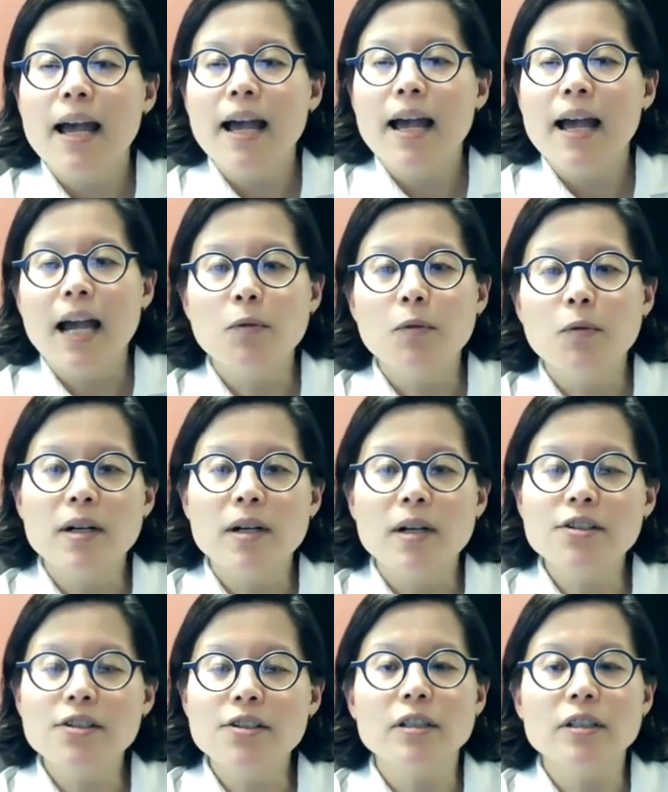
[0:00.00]
And once
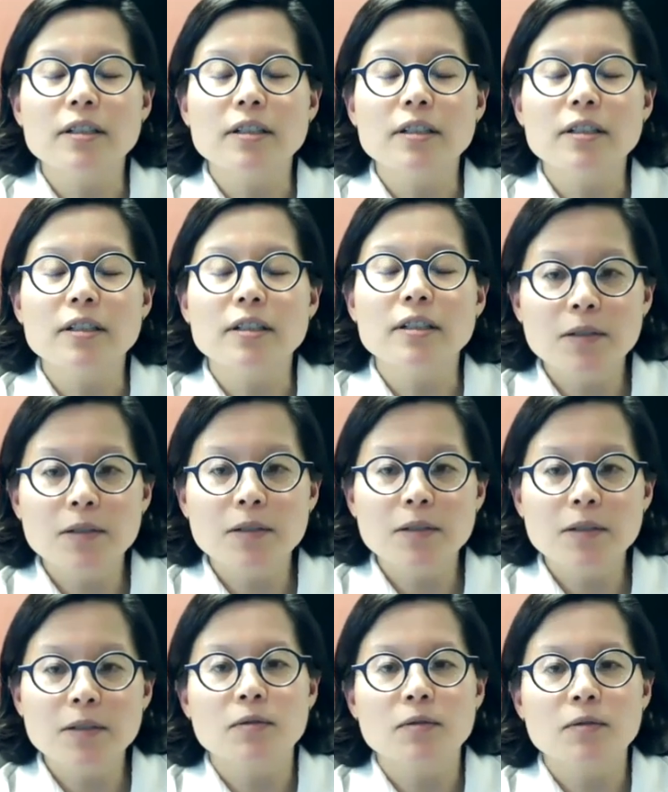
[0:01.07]
you're fitted with the
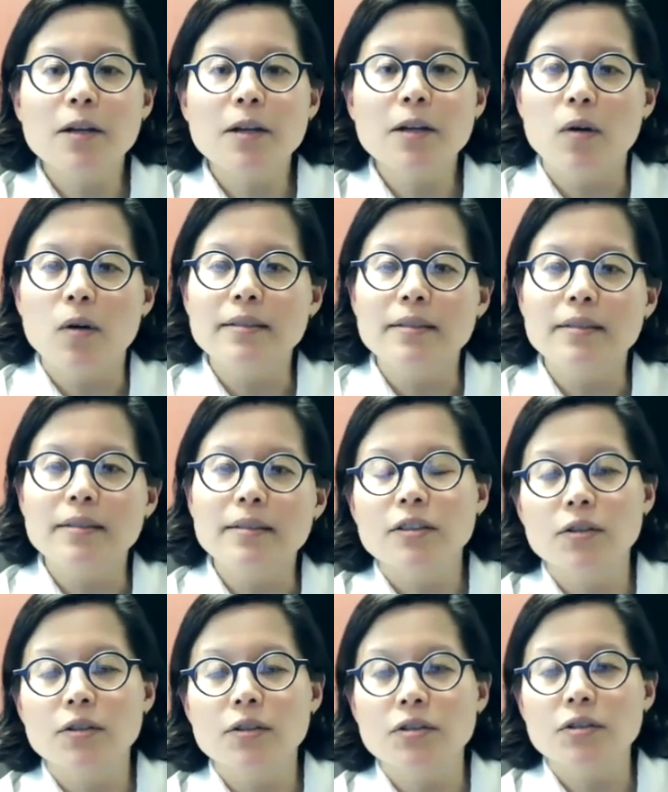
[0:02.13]
right one, you know,
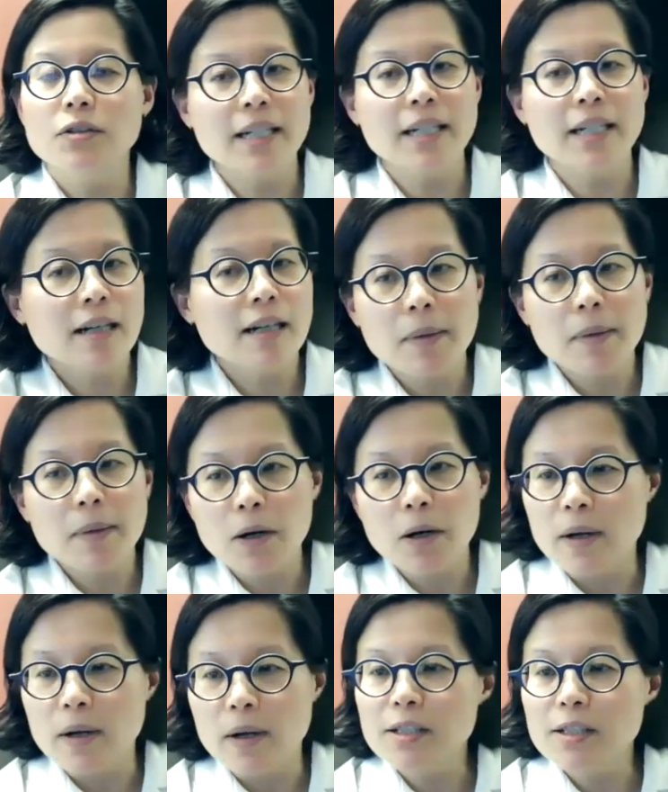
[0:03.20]
you take it out about once
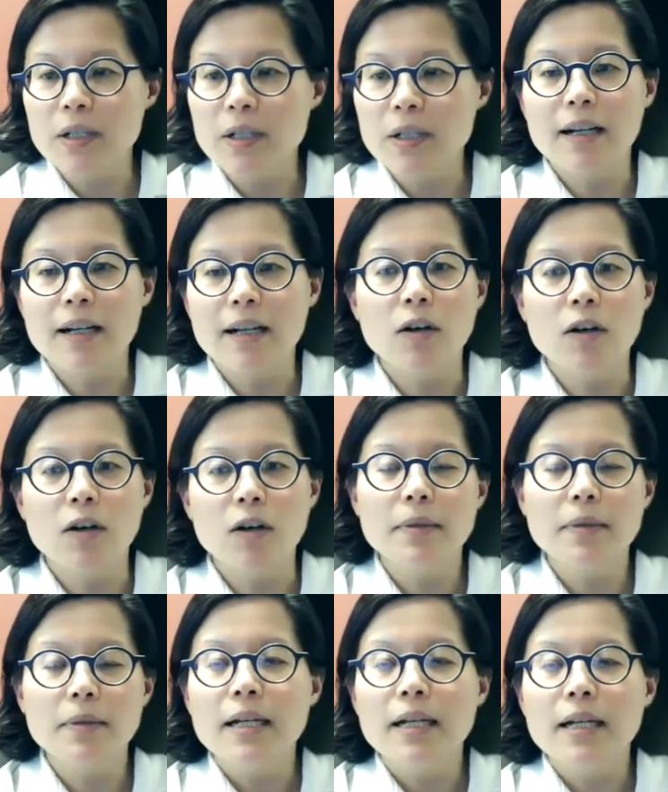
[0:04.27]
a week at home
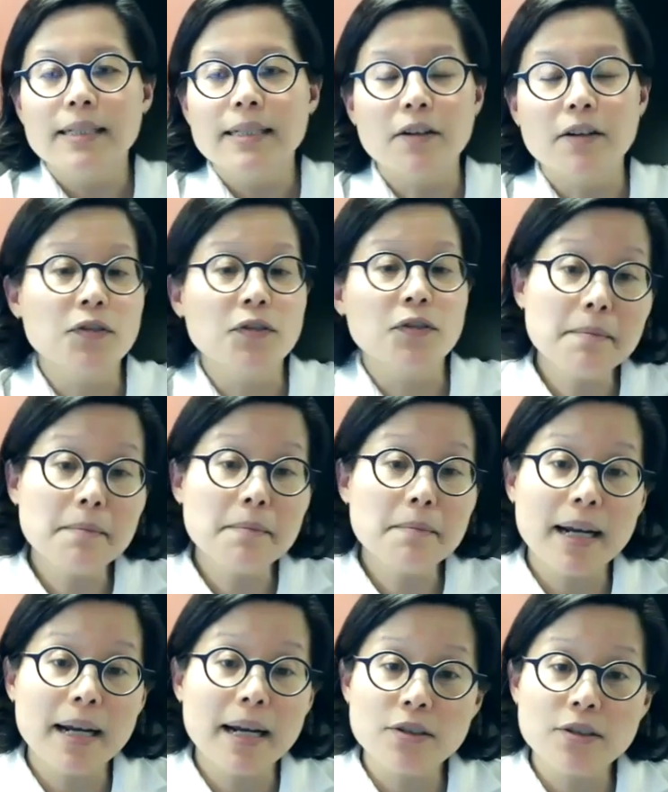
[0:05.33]
now, if you can't
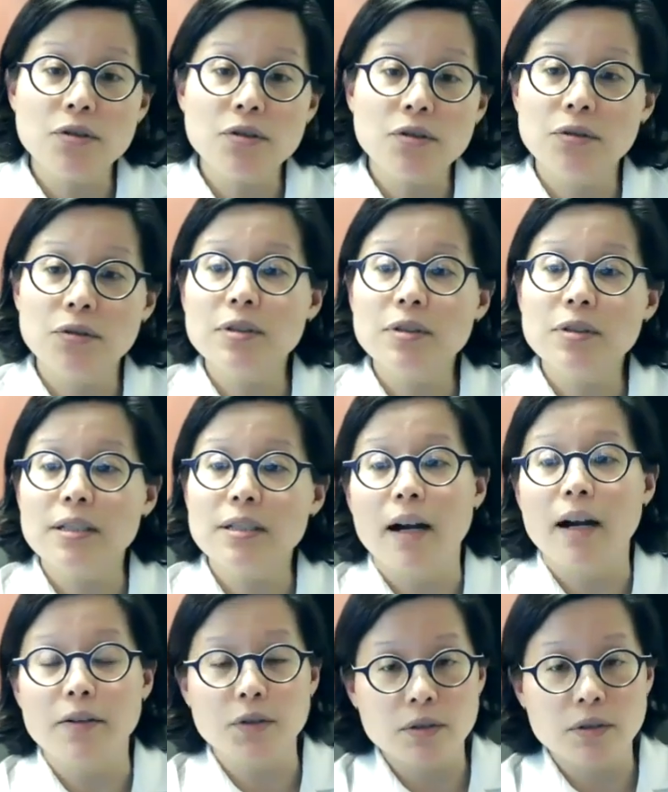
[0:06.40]
manage to do this
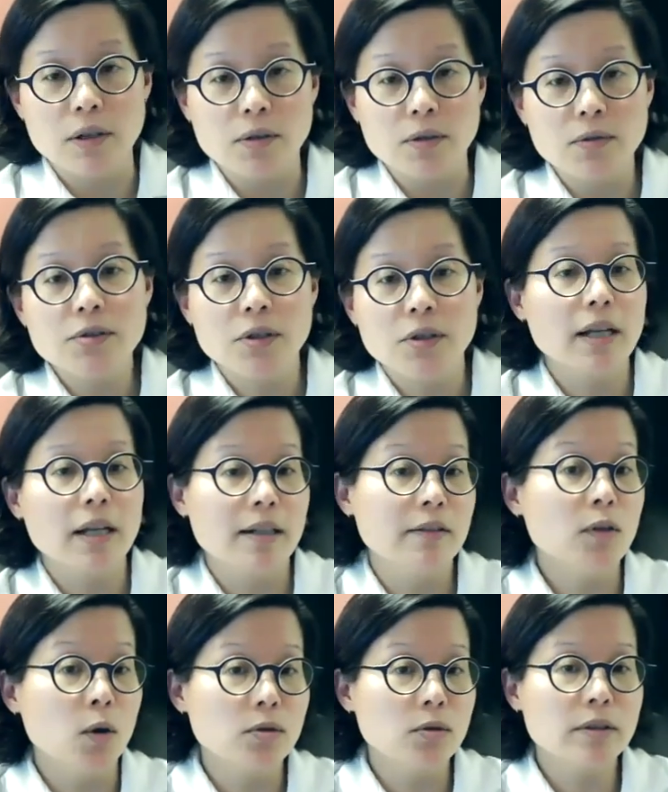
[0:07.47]
on your own, so a lot
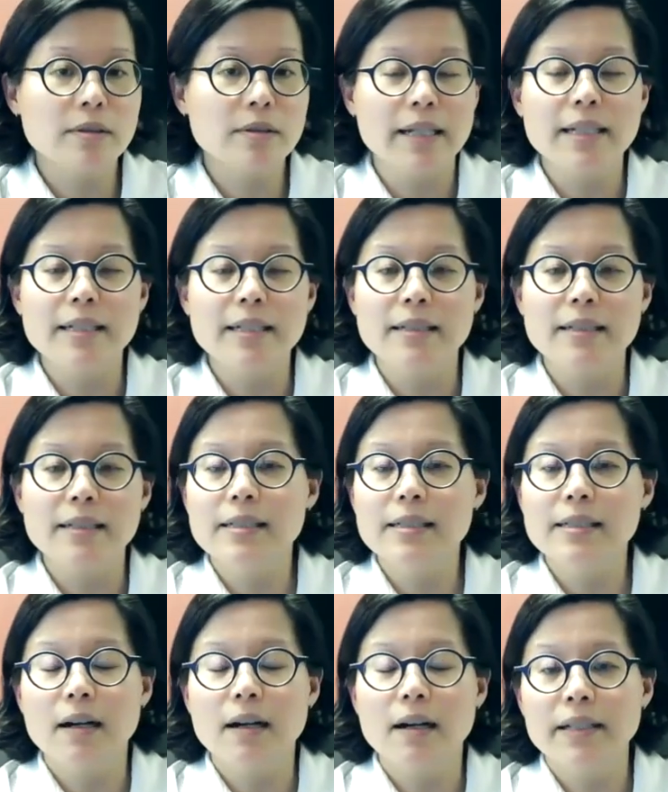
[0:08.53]
of older ladies
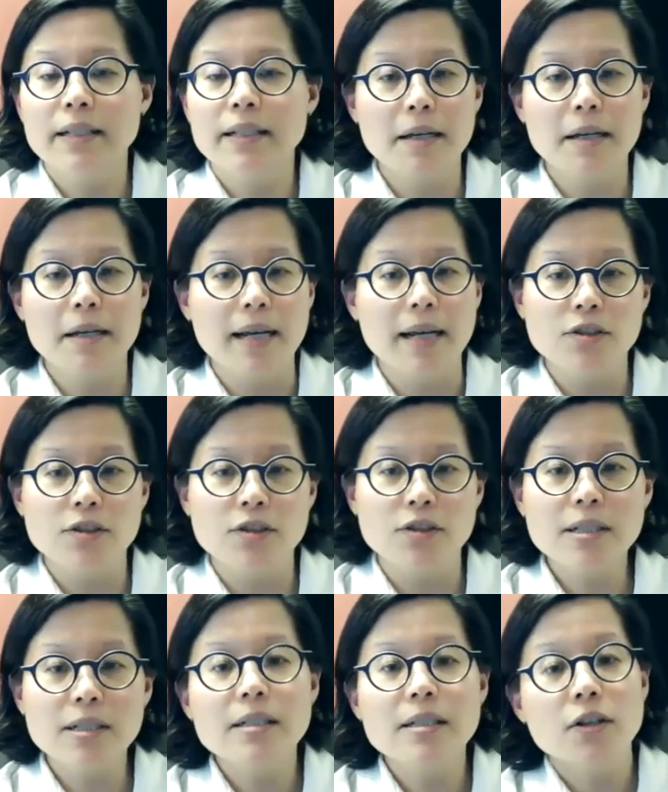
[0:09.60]
can't manage
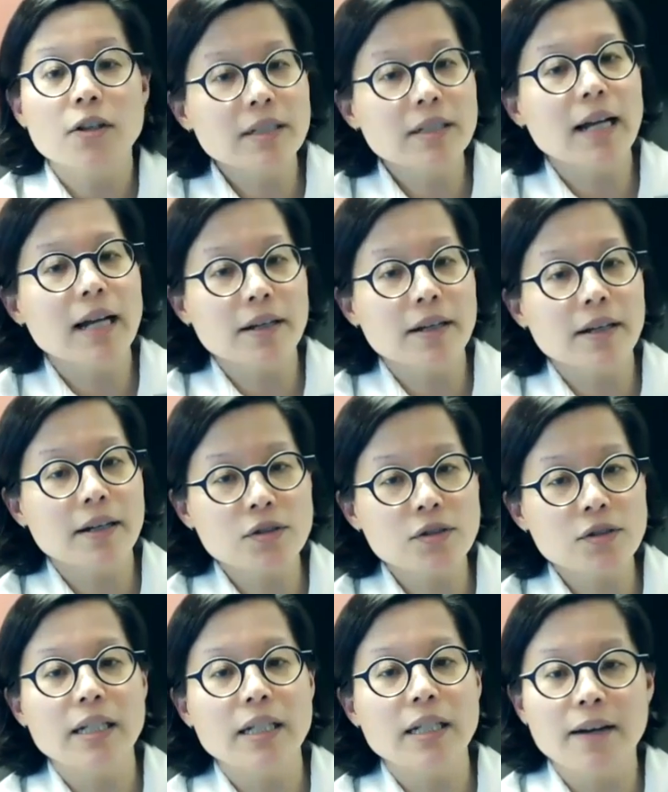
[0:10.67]
this, you can actually
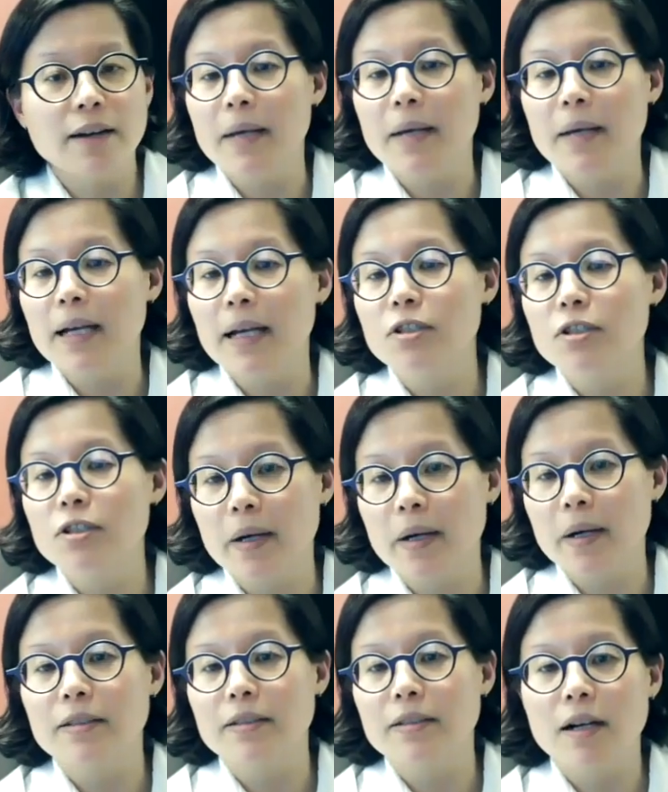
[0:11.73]
have this managed by a
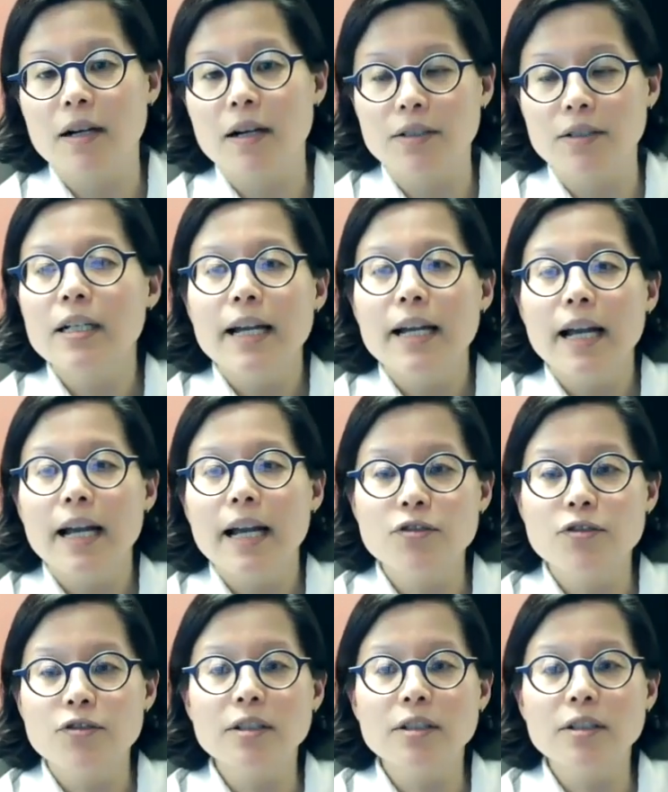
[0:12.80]
doctor. And
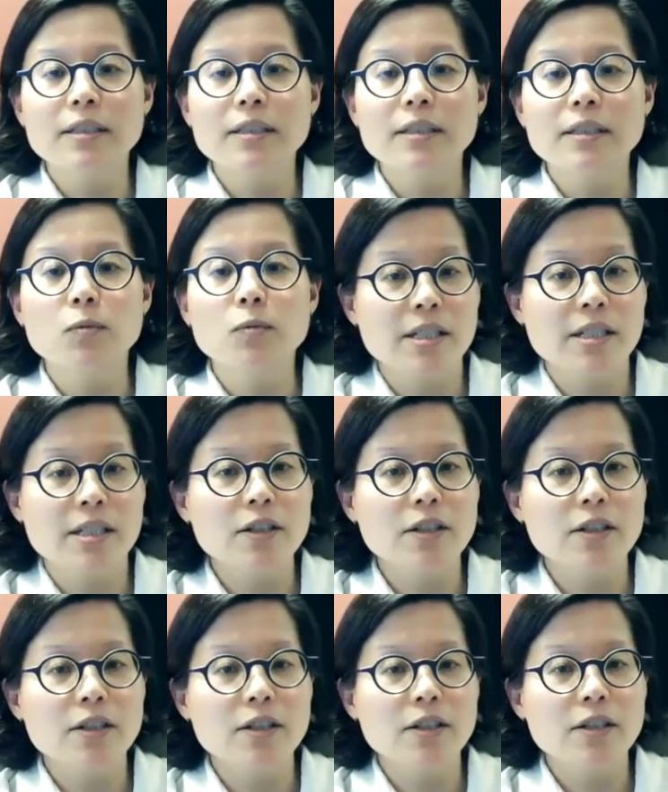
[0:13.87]
generally, we'll see you
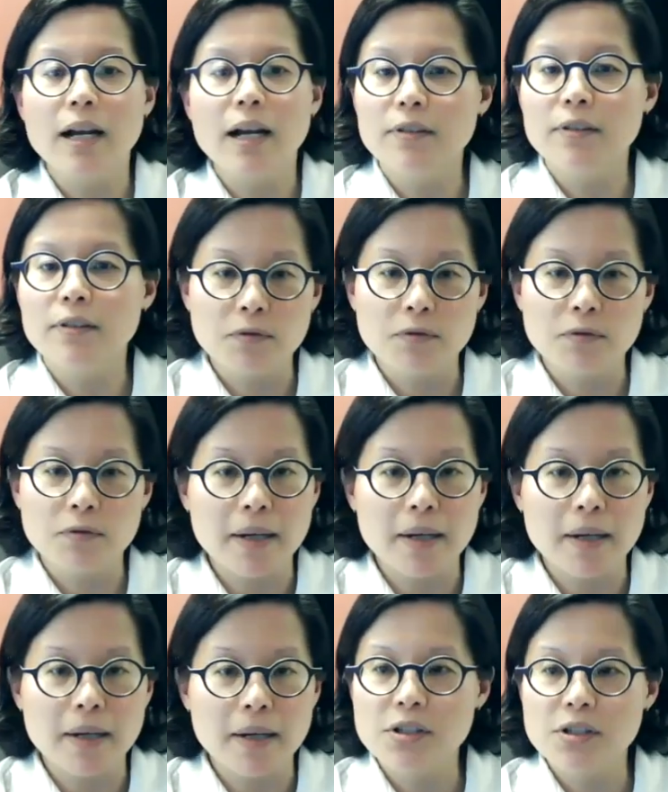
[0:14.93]
every three months or
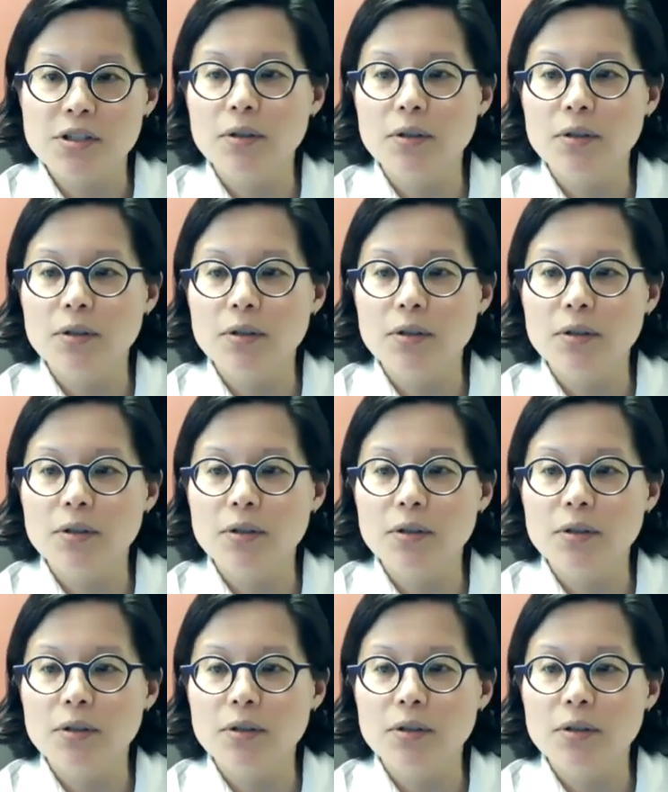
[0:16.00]
so.